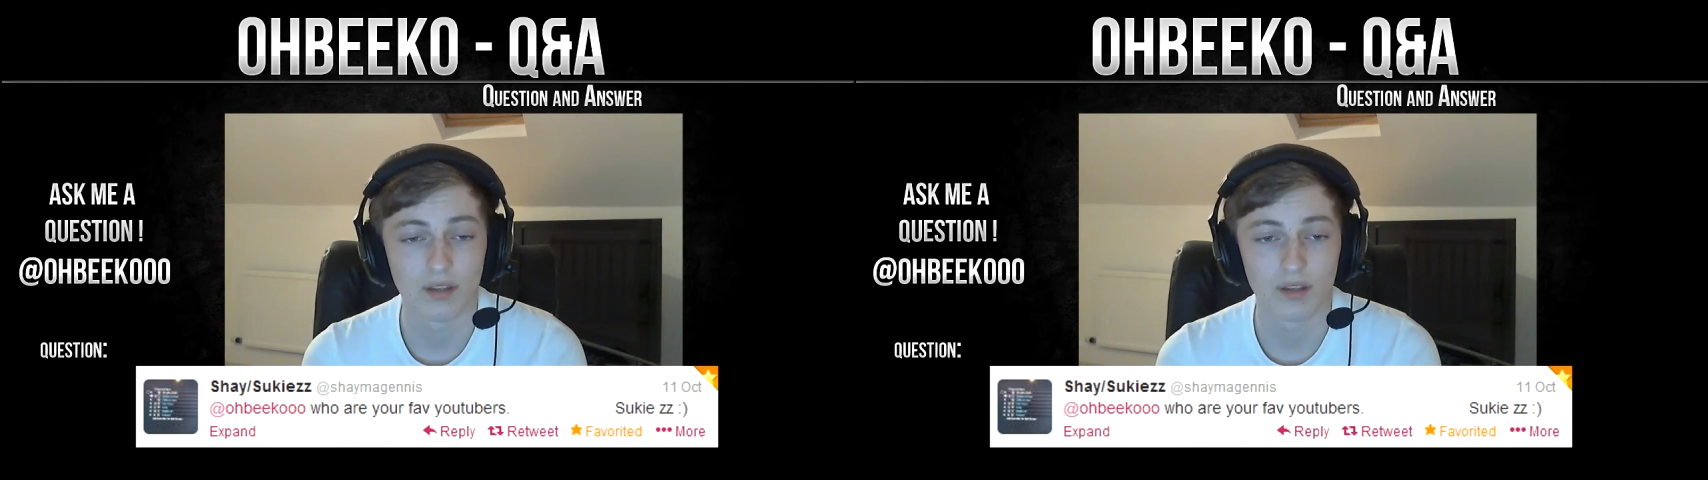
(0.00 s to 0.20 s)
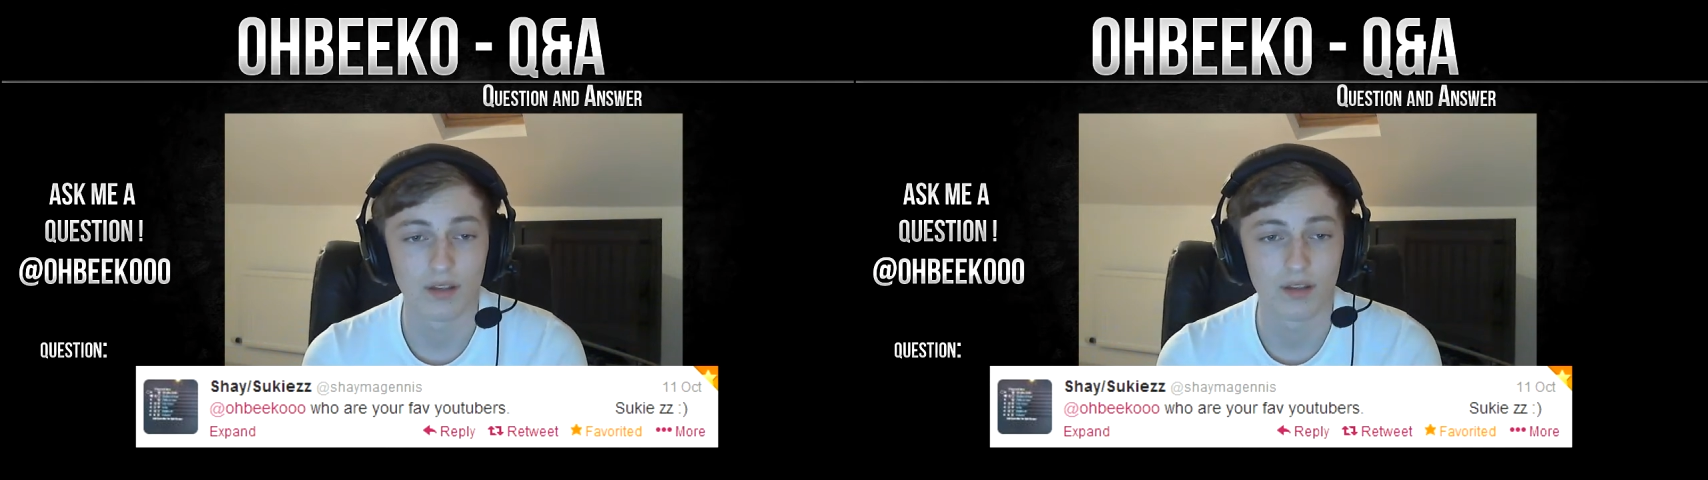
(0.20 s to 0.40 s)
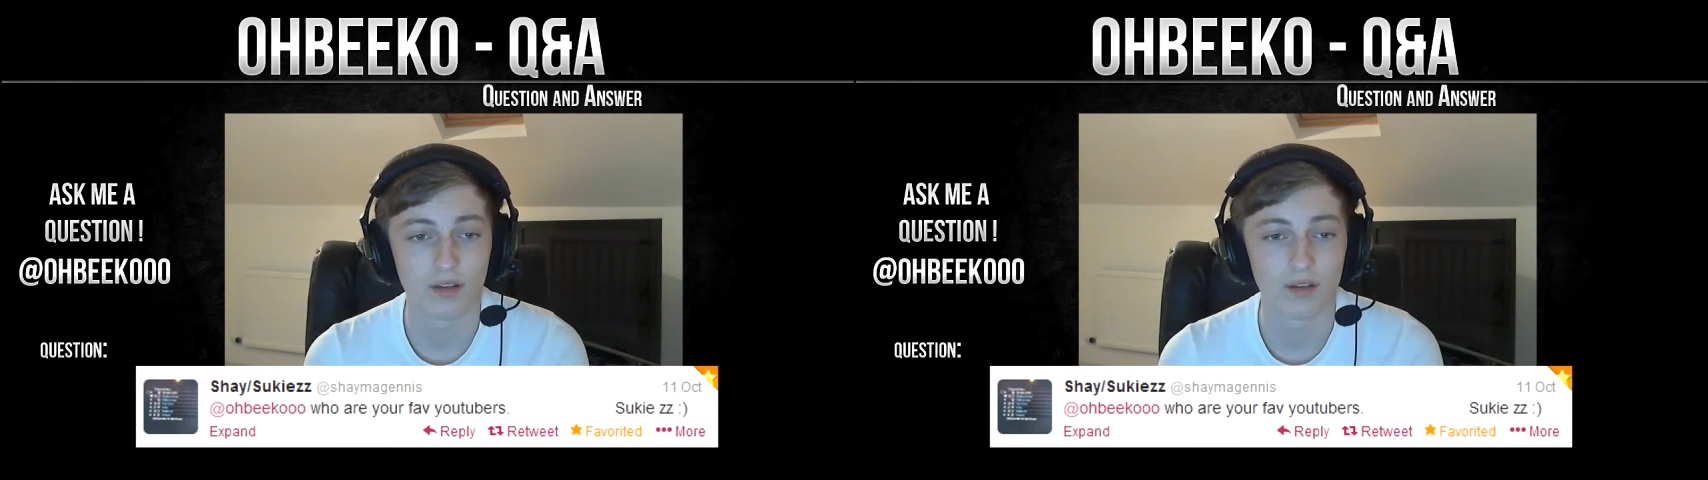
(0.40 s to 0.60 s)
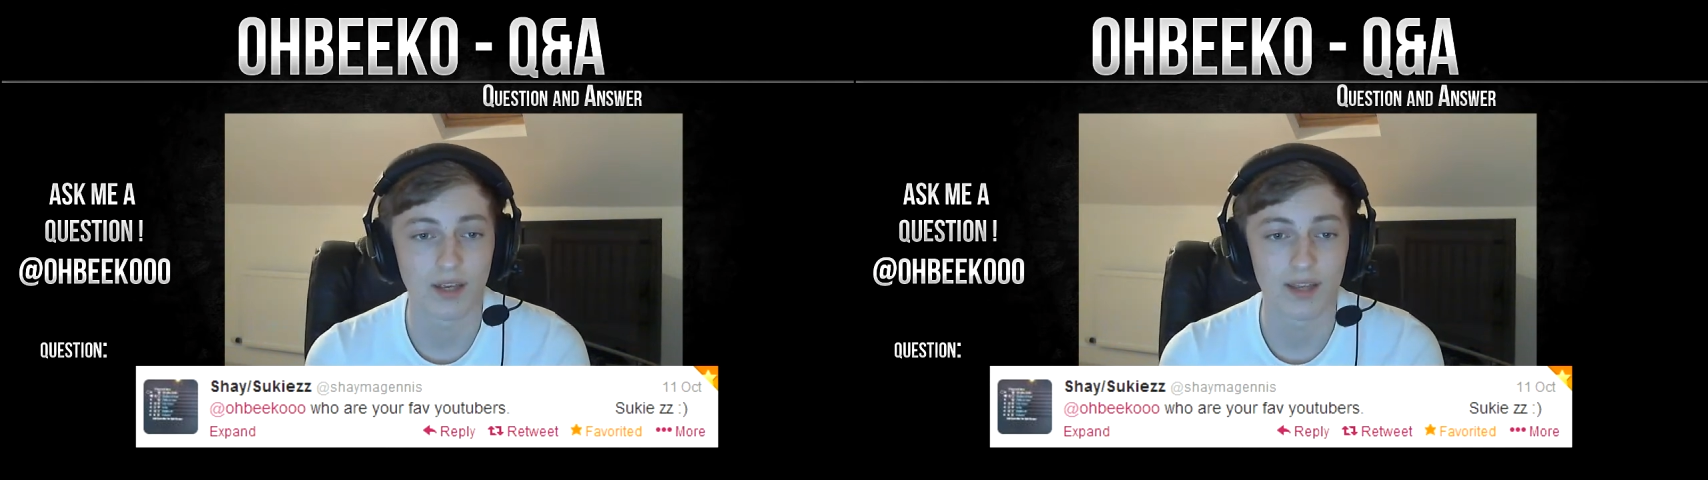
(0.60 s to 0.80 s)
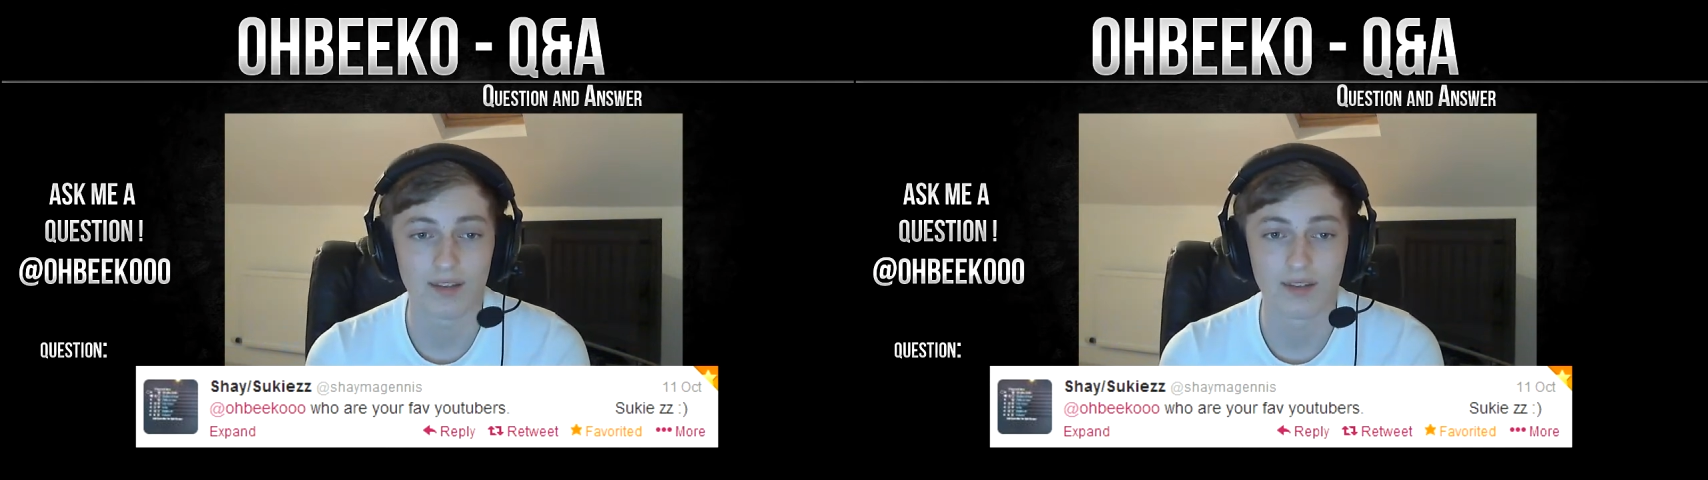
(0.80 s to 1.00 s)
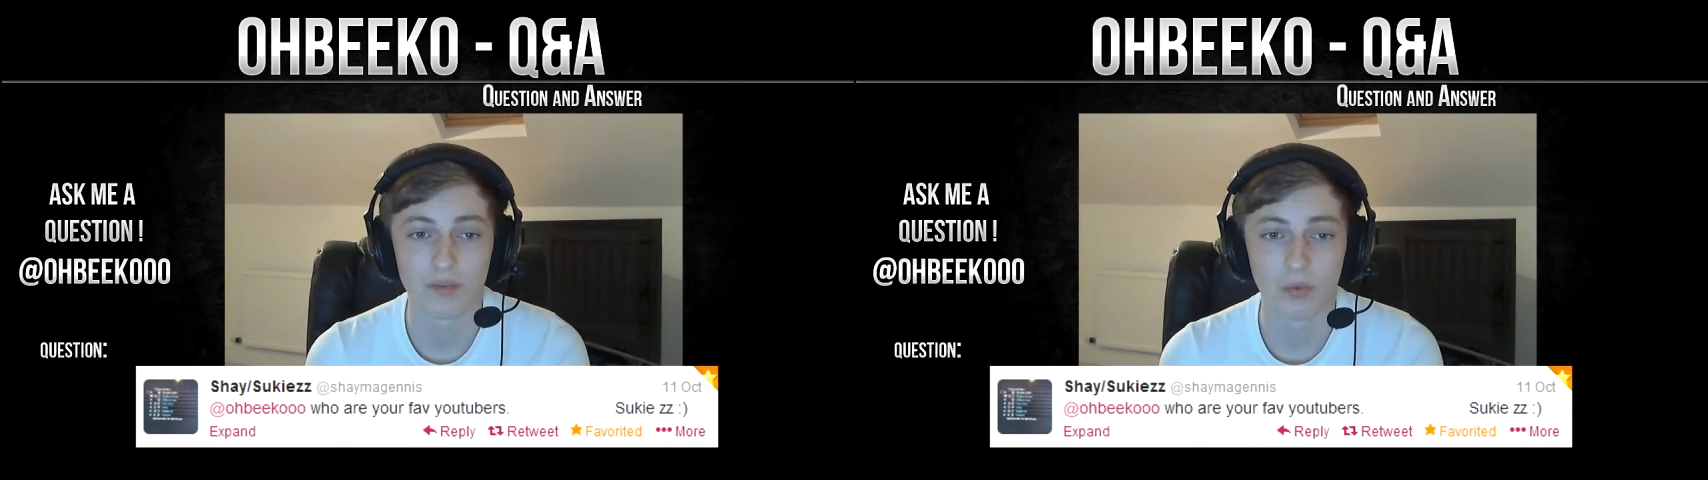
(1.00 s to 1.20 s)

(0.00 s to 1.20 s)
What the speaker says: editing